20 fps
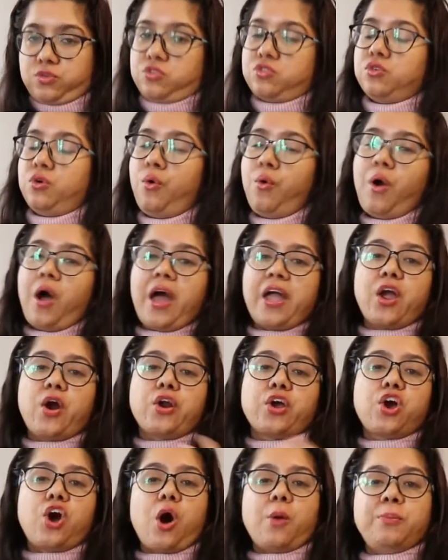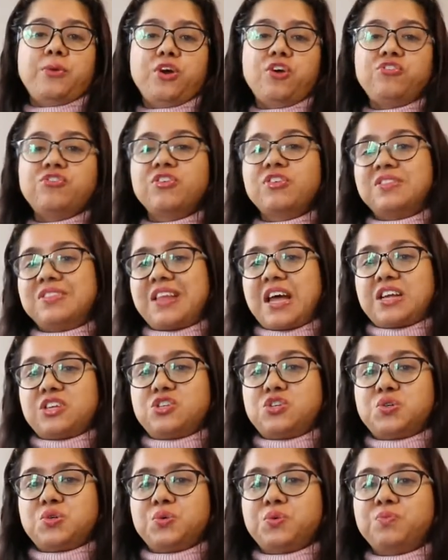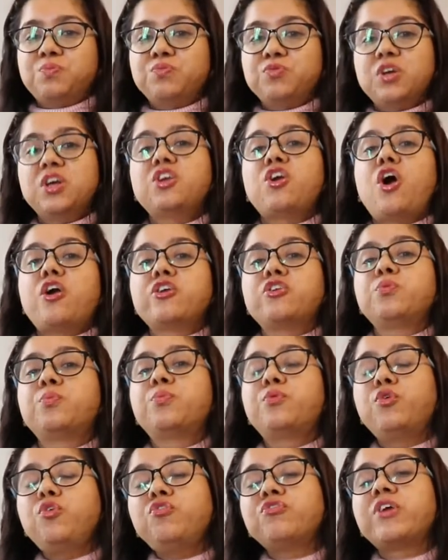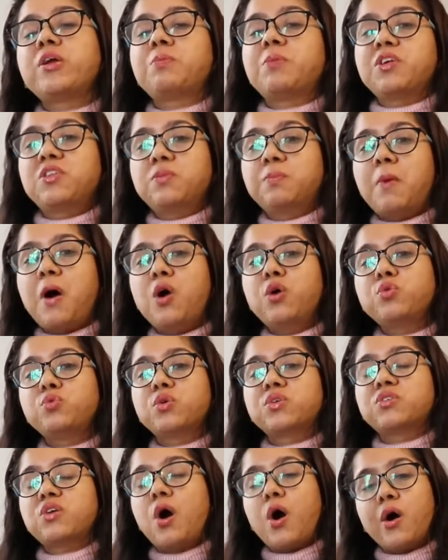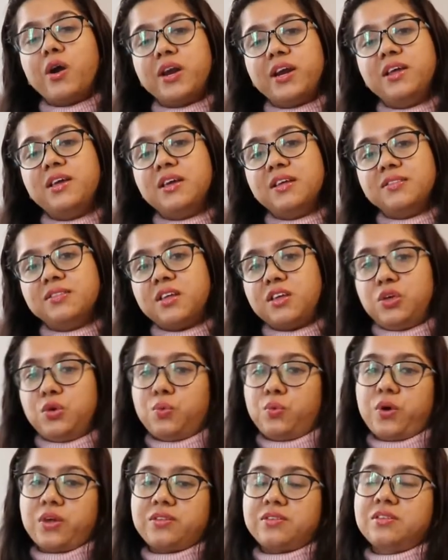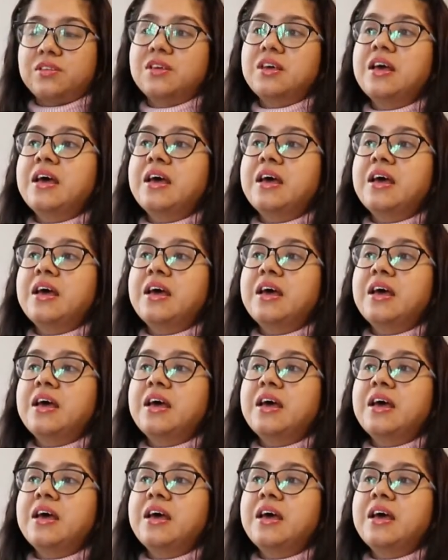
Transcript: So I got a copy of that too, in order to prove that my spouse was already in the US.